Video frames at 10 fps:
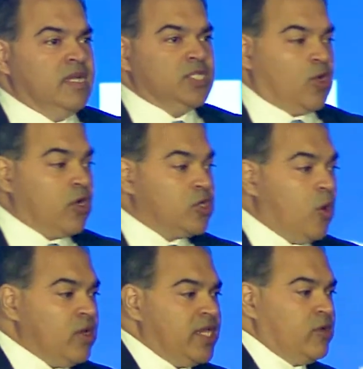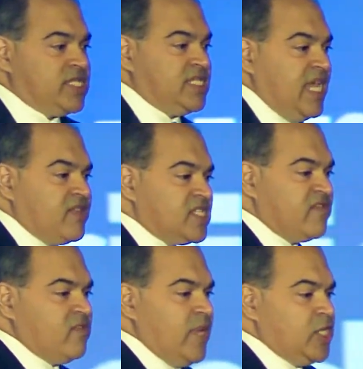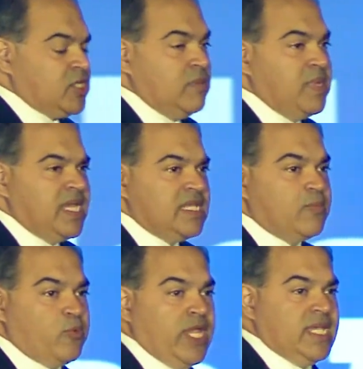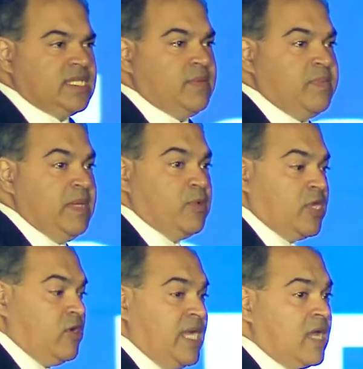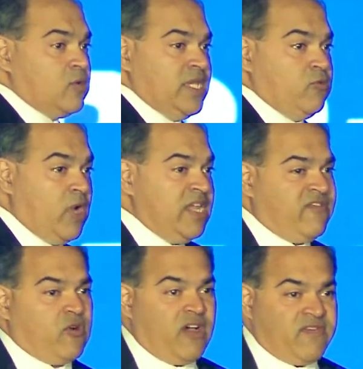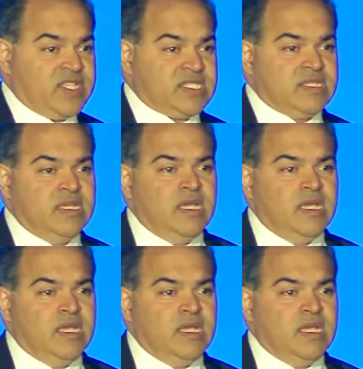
So our goal here is to take this information and begin to bring it to the people that are not only running for office,